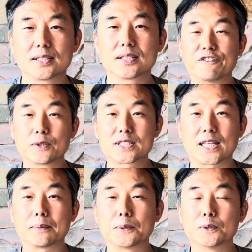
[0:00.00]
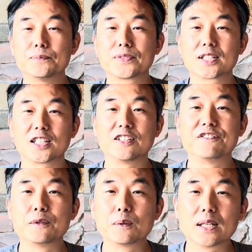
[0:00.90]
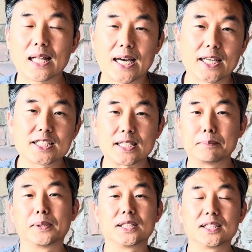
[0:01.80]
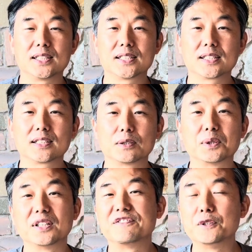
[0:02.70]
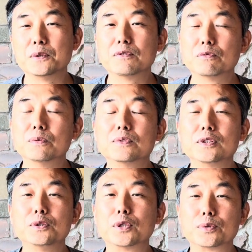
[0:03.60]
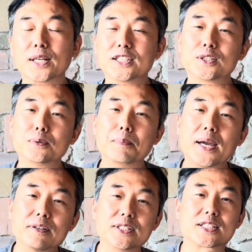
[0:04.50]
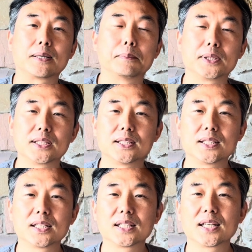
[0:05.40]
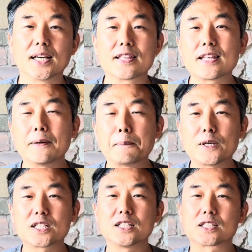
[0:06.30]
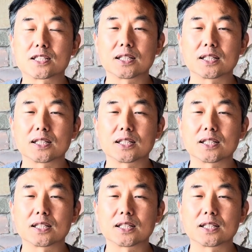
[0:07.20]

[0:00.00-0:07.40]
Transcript: For example, if you like somebody or if you're ready to marry somebody and that person